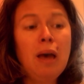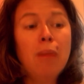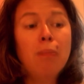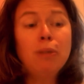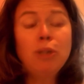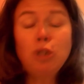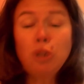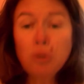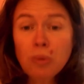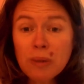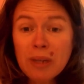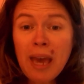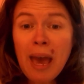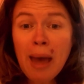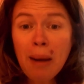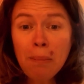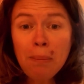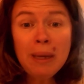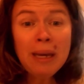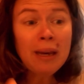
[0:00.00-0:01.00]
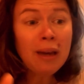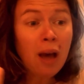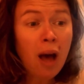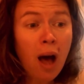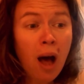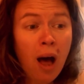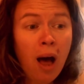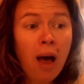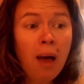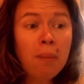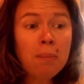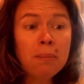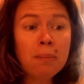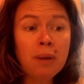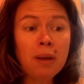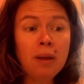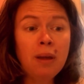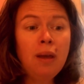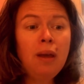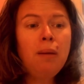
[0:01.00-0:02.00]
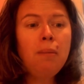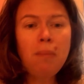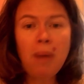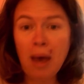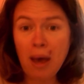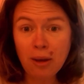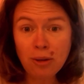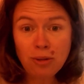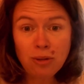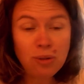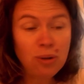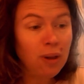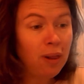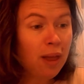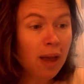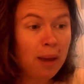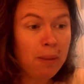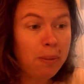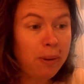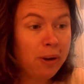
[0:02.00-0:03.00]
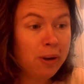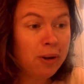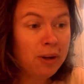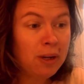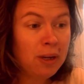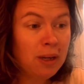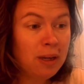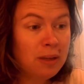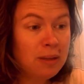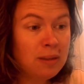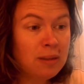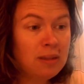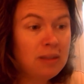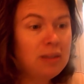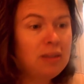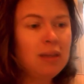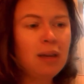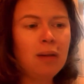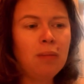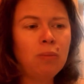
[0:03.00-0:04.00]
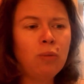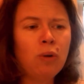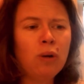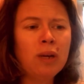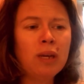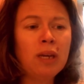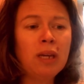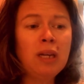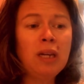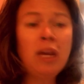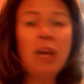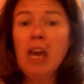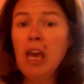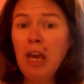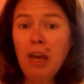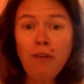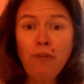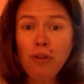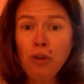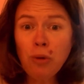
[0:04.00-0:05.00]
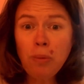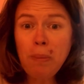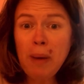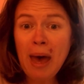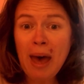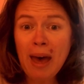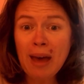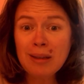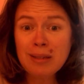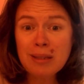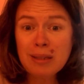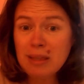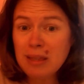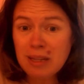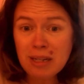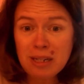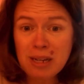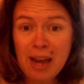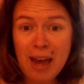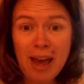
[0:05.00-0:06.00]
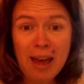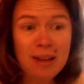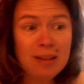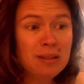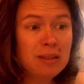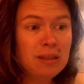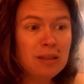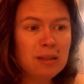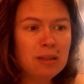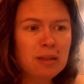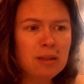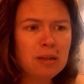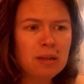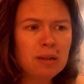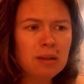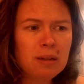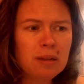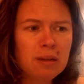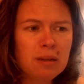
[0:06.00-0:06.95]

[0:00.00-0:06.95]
But you can become master librarians, said Morgan, if you pass the test.